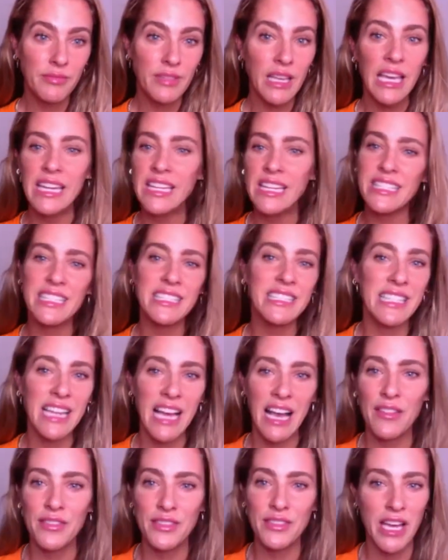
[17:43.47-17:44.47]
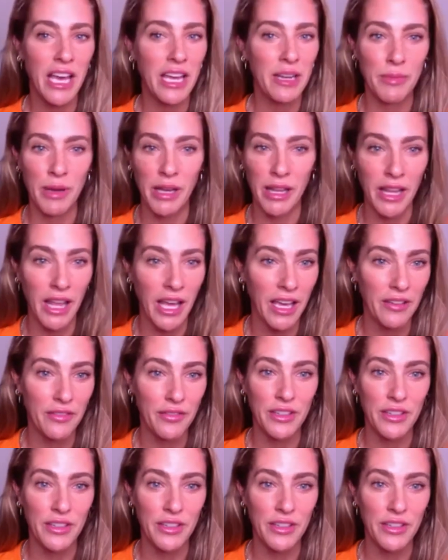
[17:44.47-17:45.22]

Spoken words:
and it doesn't have to end my life.